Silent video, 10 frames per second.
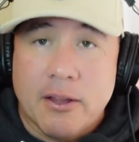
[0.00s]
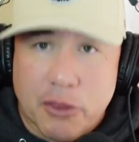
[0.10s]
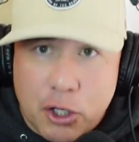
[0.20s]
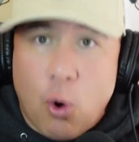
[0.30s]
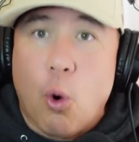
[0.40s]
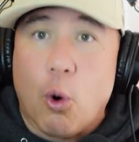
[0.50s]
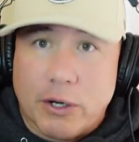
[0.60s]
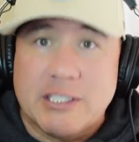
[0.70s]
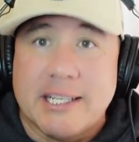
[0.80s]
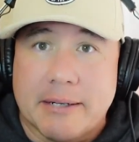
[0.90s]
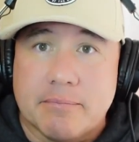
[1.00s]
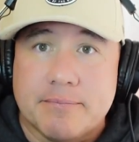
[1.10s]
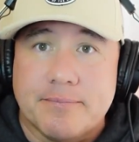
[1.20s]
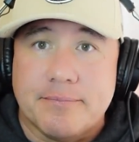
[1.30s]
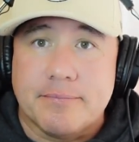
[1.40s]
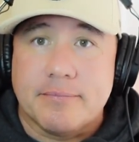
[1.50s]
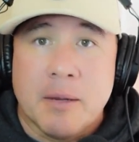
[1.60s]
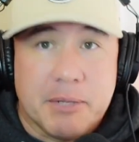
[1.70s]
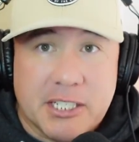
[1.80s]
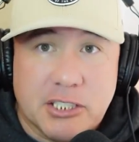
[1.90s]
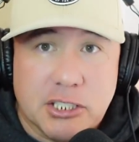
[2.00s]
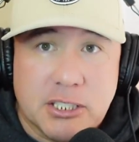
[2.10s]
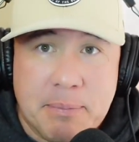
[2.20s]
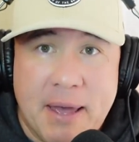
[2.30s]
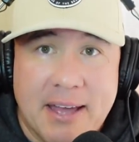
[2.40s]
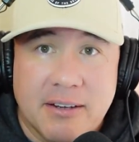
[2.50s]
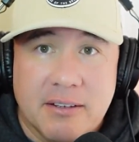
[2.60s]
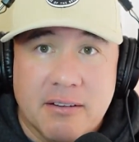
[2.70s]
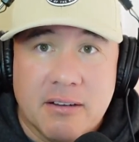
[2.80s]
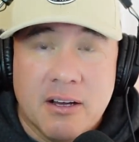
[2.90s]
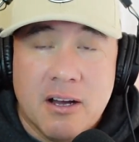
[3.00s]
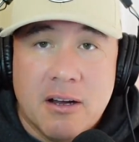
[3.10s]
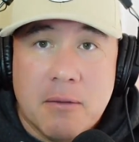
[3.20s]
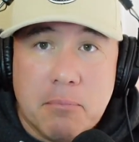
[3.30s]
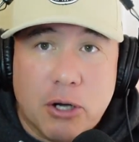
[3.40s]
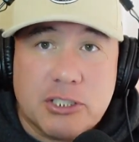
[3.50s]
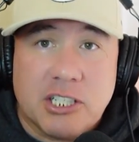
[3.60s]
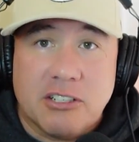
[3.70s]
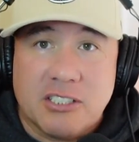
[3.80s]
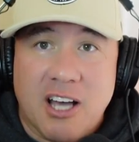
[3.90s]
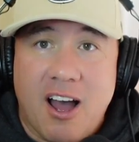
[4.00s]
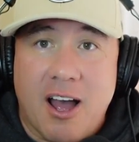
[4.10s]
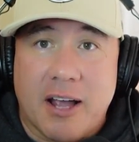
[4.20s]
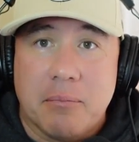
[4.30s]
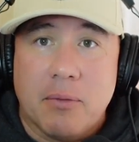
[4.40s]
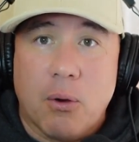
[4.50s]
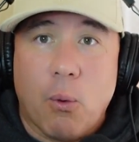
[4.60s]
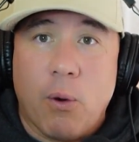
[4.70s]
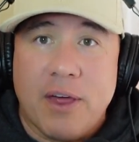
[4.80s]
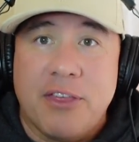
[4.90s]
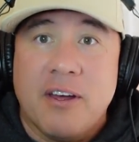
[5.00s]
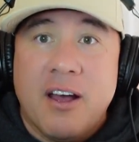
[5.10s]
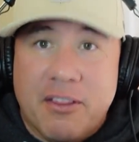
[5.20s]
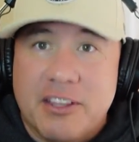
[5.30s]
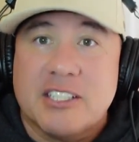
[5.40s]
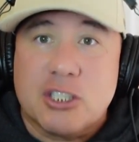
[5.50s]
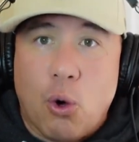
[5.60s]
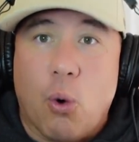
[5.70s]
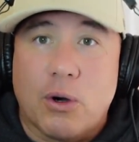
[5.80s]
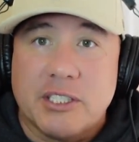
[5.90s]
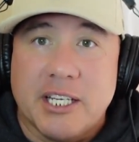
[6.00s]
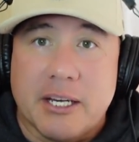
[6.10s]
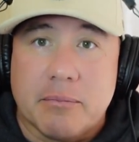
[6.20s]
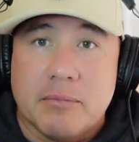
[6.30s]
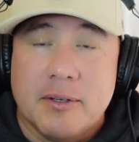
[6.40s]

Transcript: the core team, because you spend most of your time with this core team.